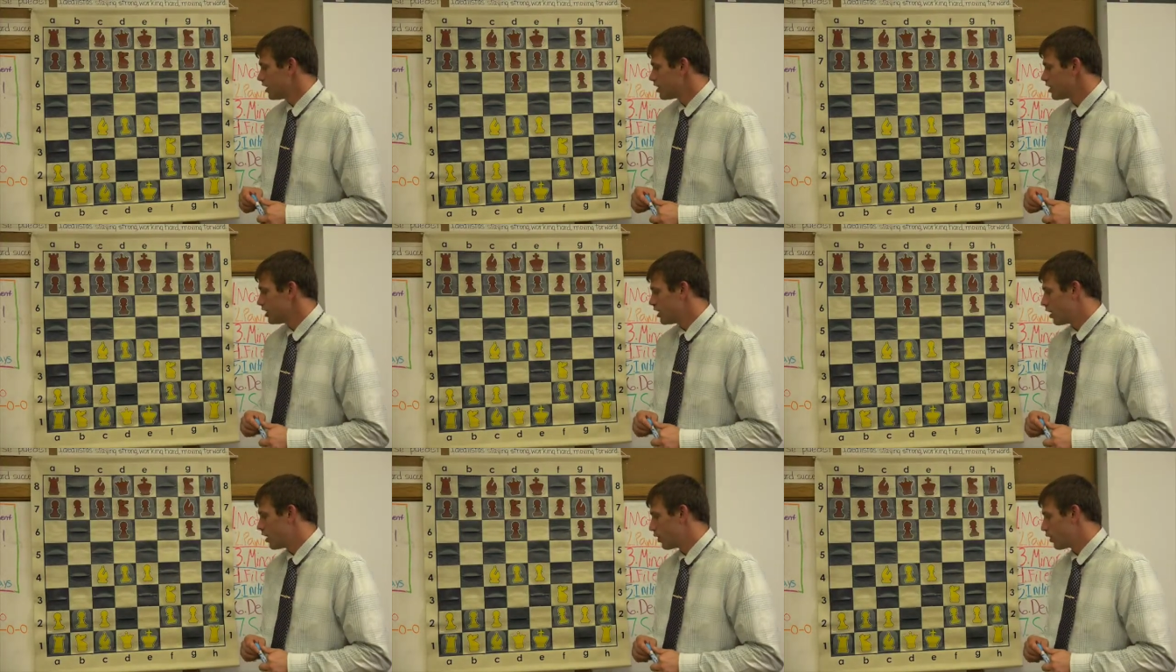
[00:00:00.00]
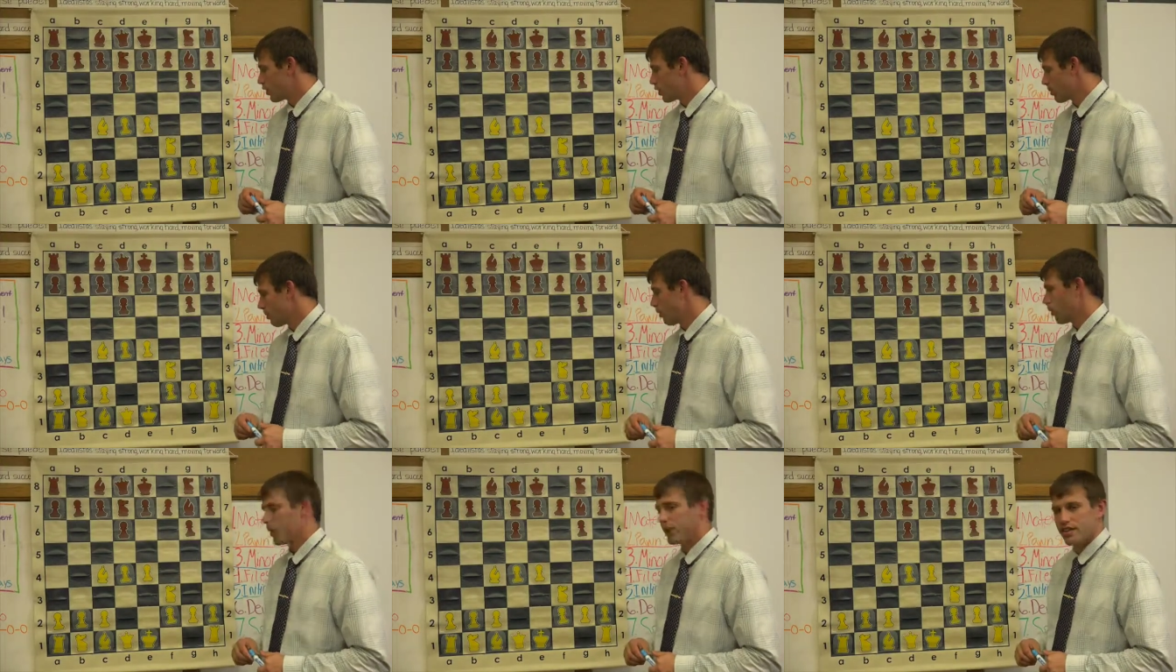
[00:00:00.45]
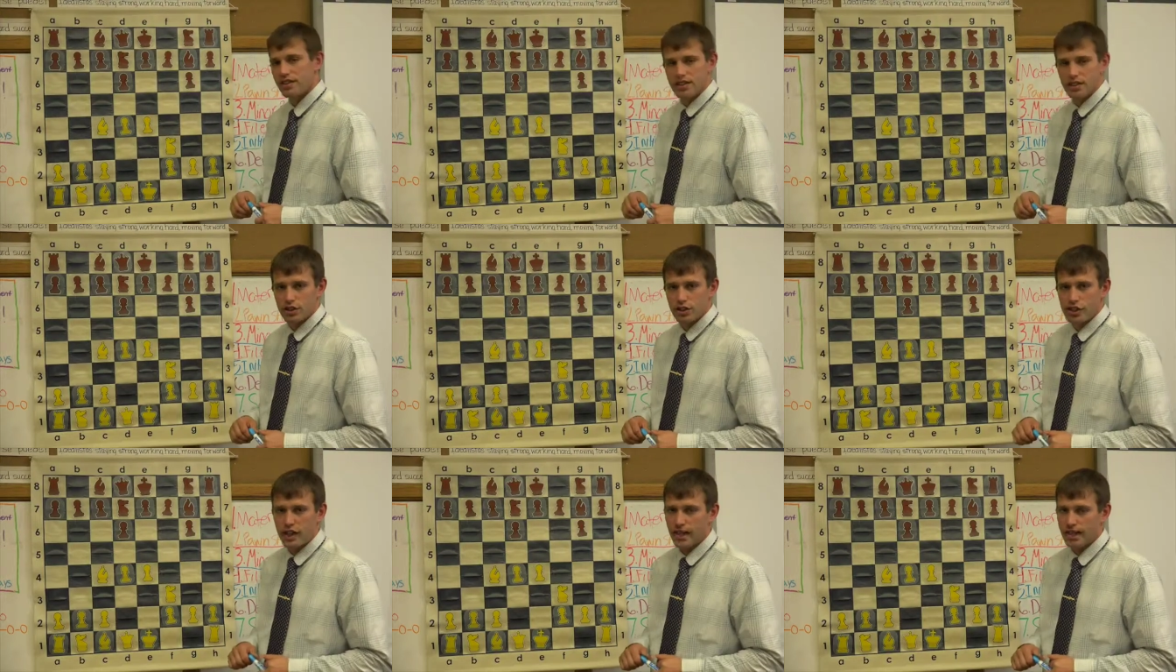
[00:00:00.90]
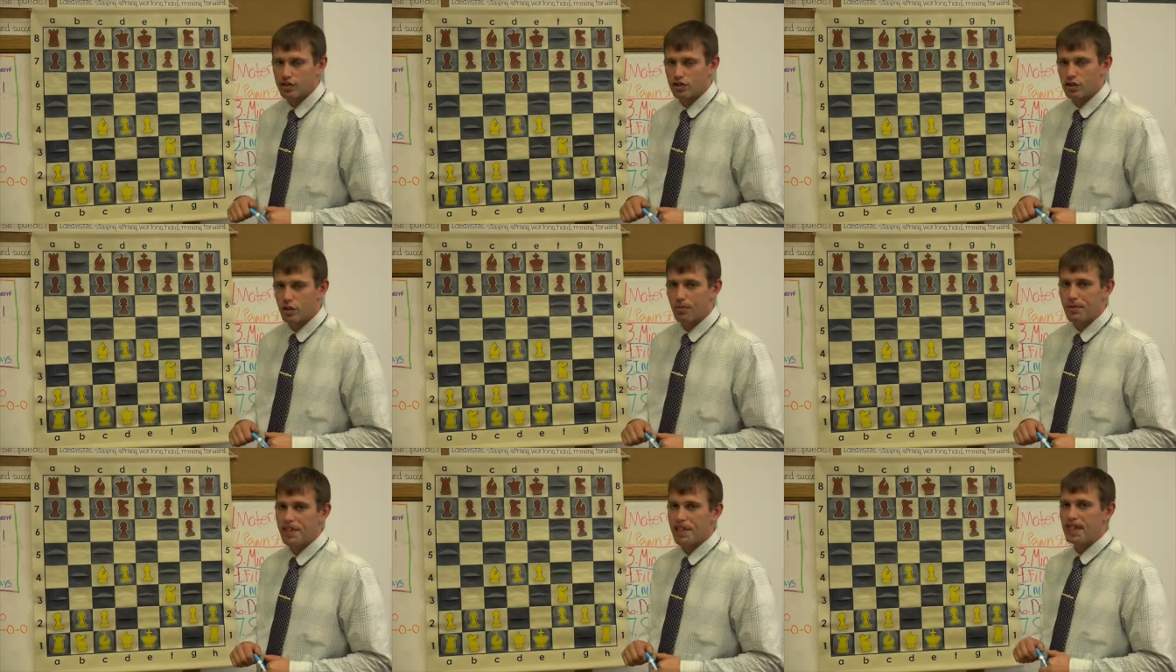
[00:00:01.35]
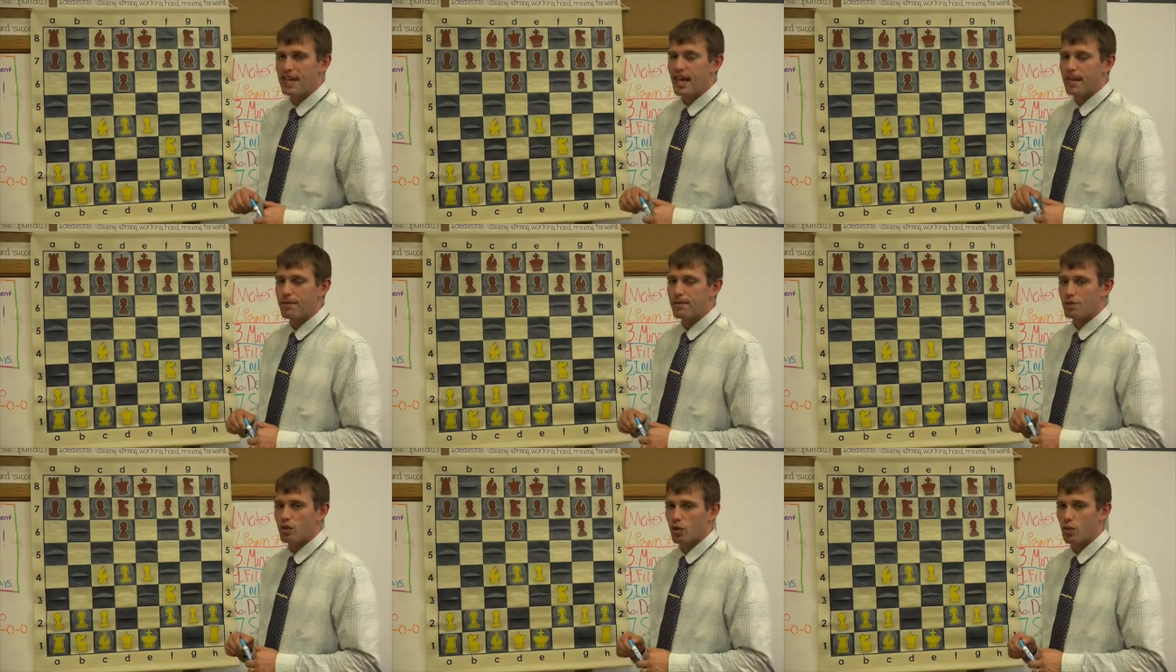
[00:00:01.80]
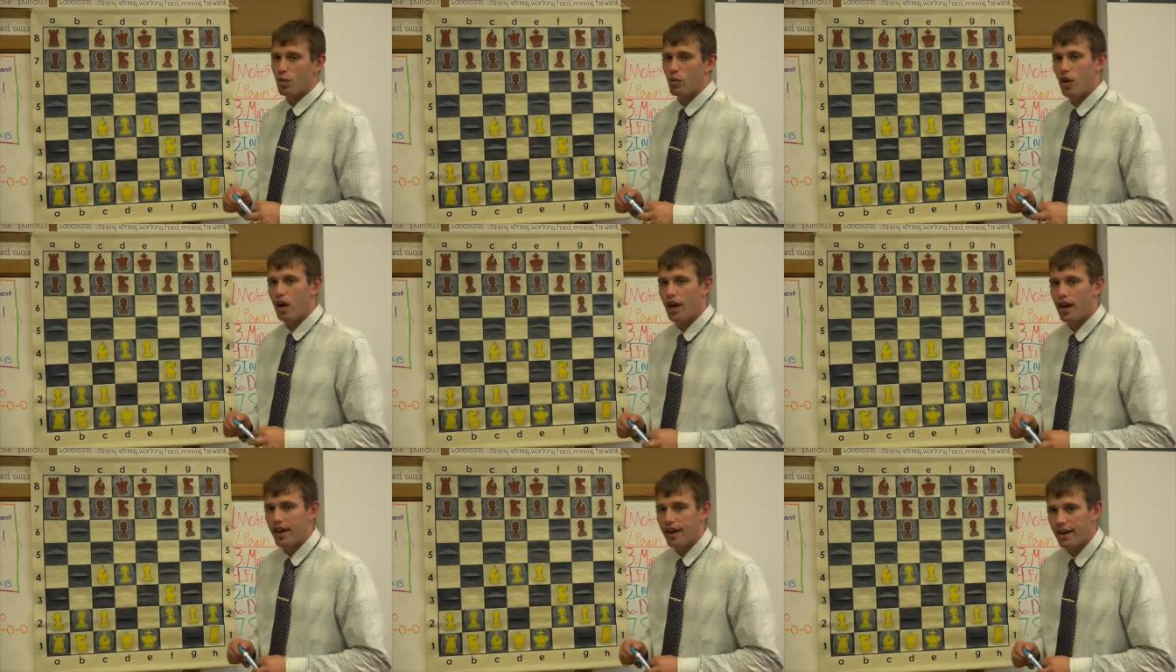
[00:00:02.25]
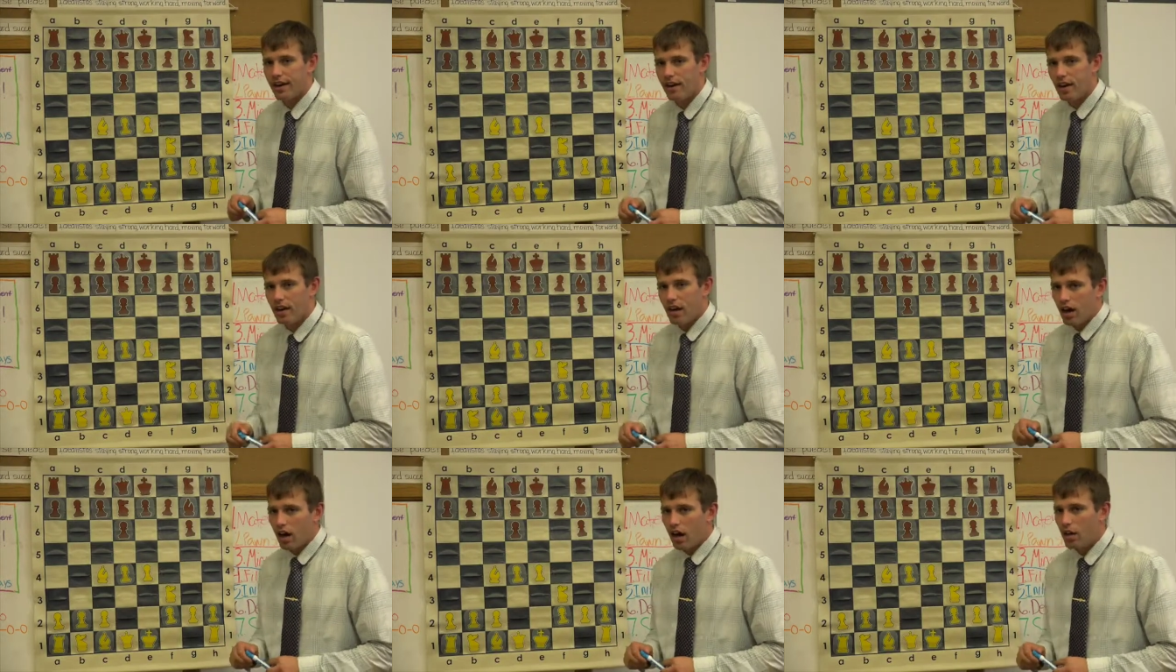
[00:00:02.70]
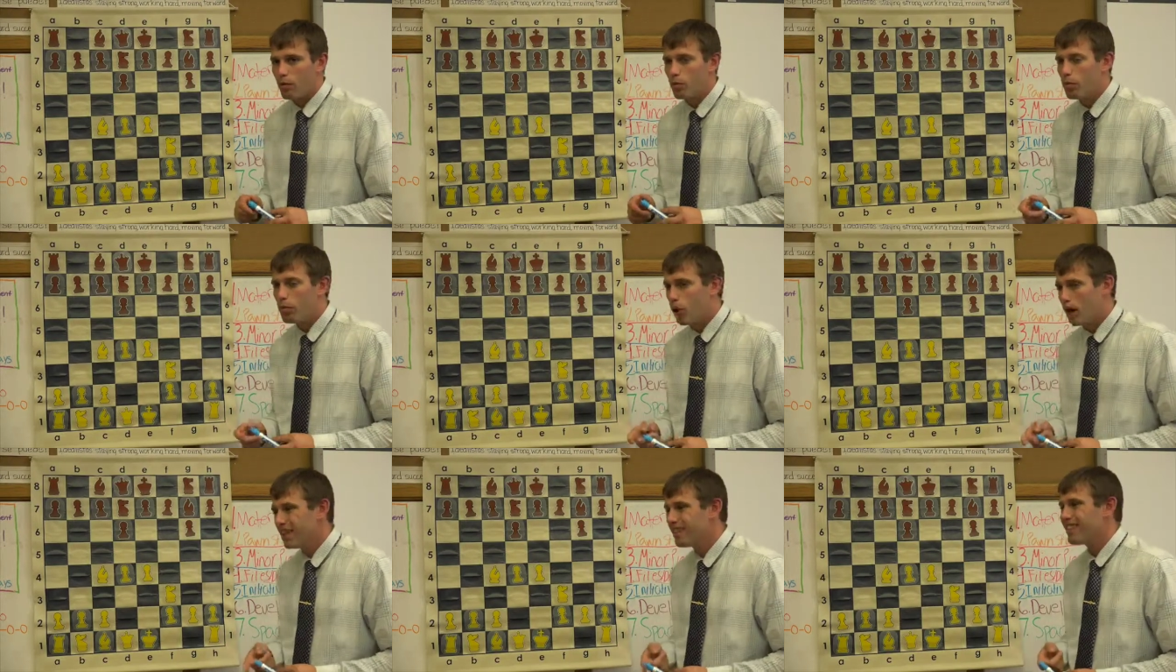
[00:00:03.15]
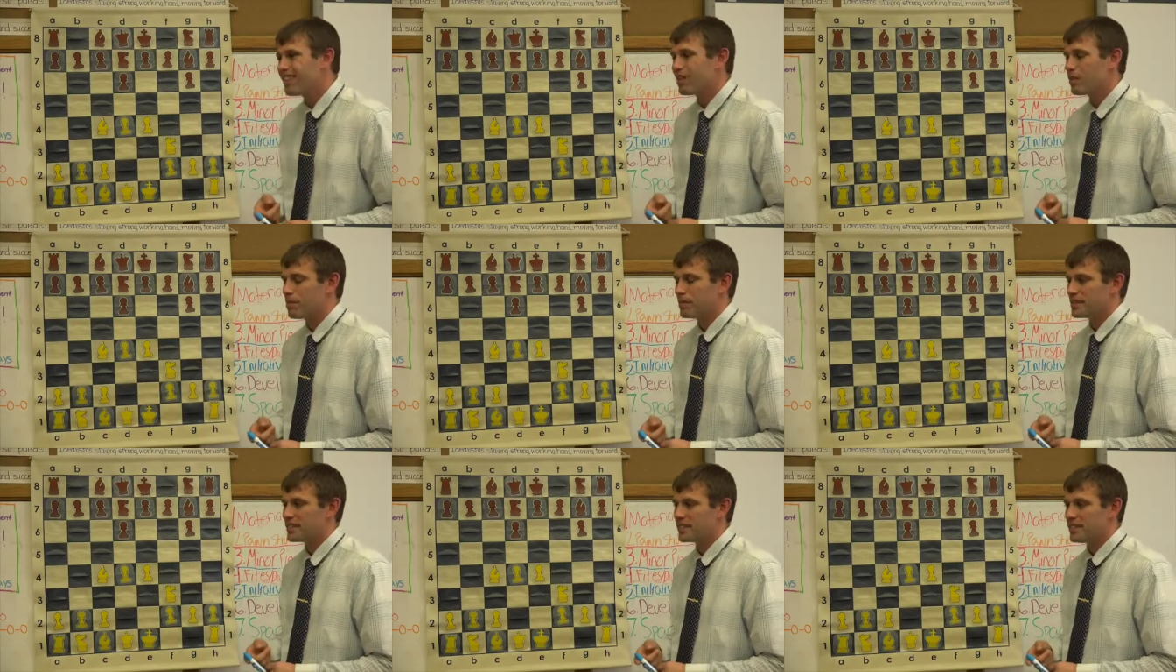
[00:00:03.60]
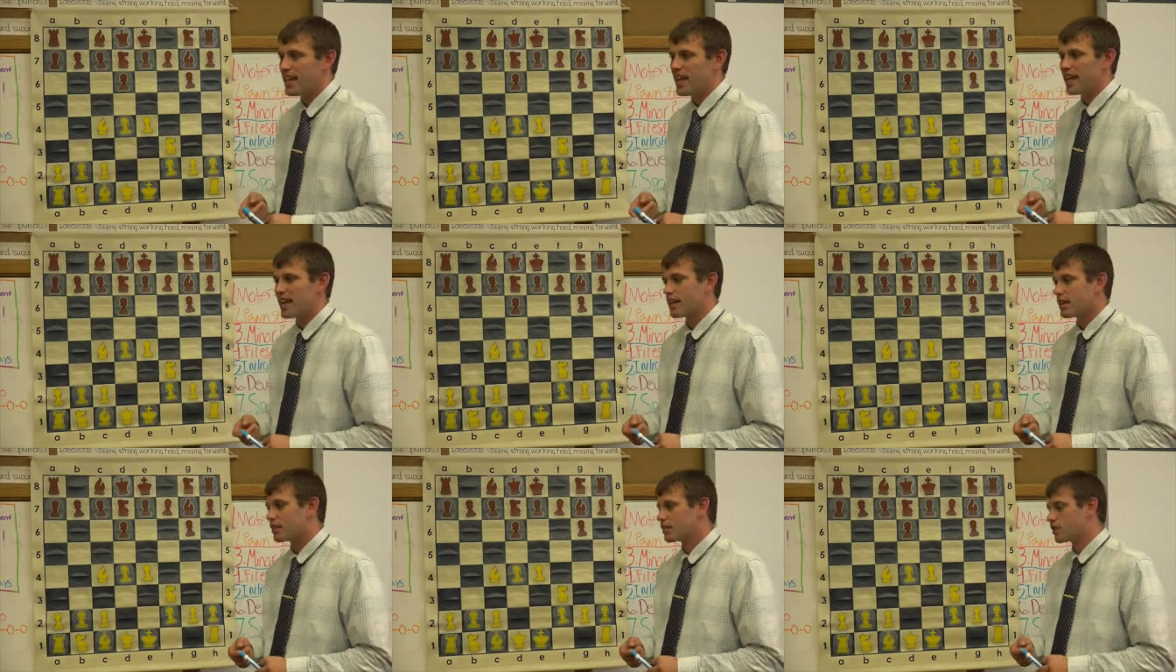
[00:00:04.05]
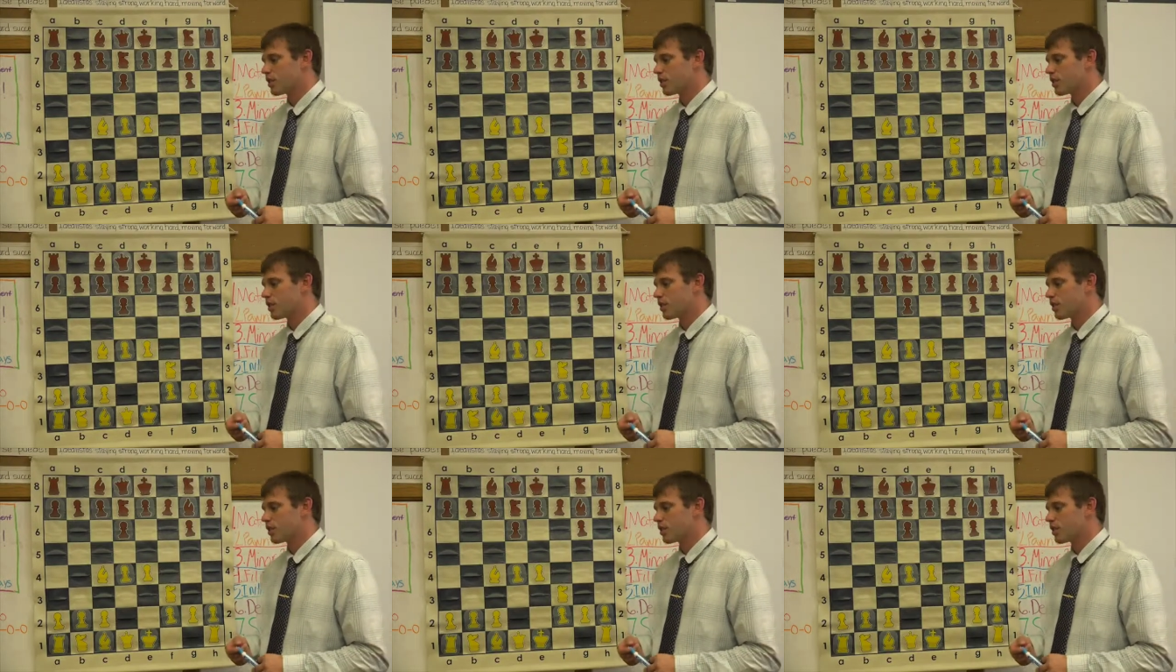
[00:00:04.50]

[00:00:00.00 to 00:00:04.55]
your points in chess. So many games are won on one little mistake.